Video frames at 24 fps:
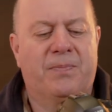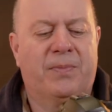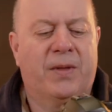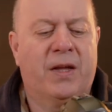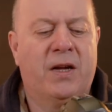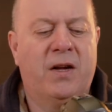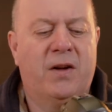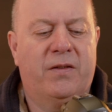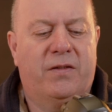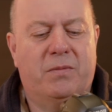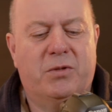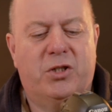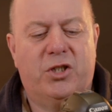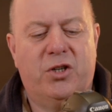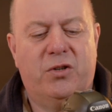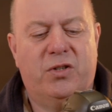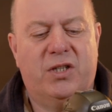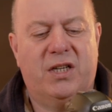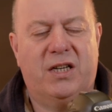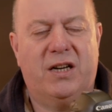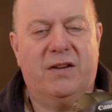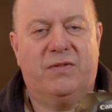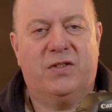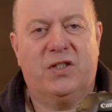If I'm
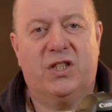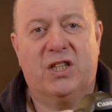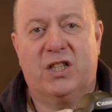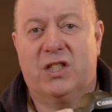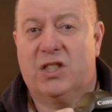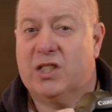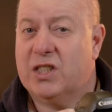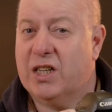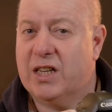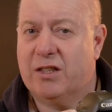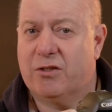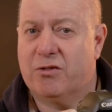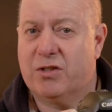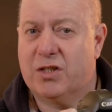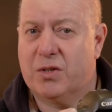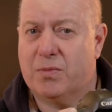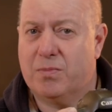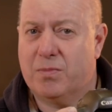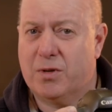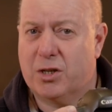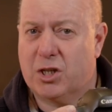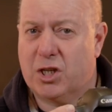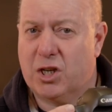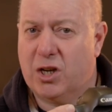shooting f16, there
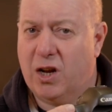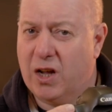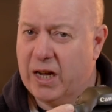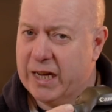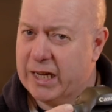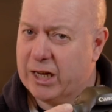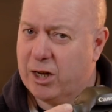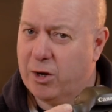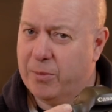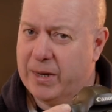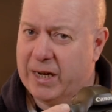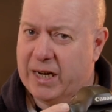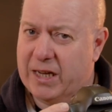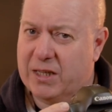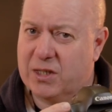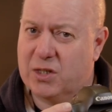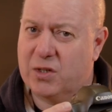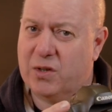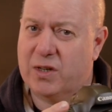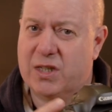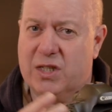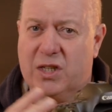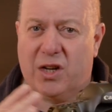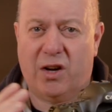isn't much light coming in,
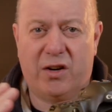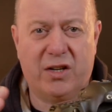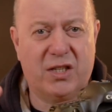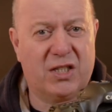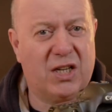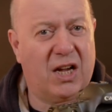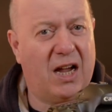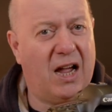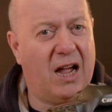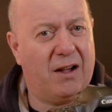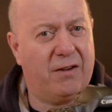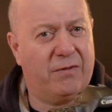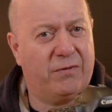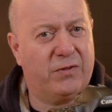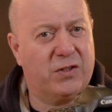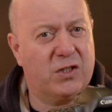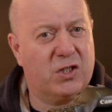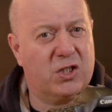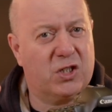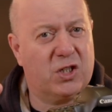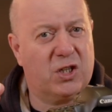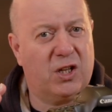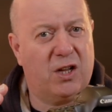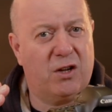so it's going to have to
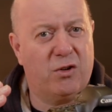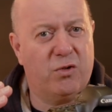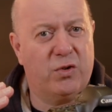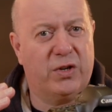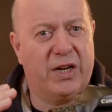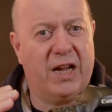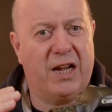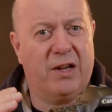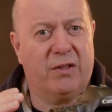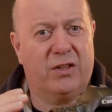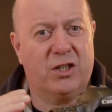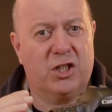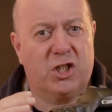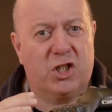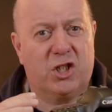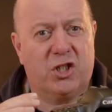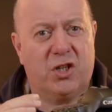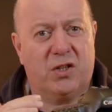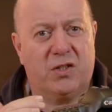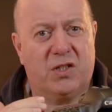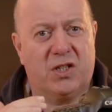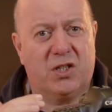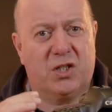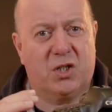slow down the
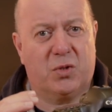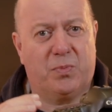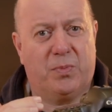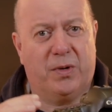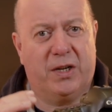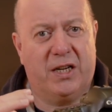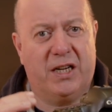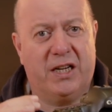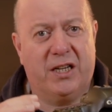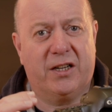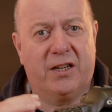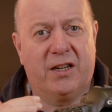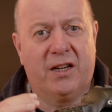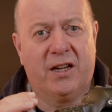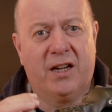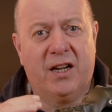shutter speed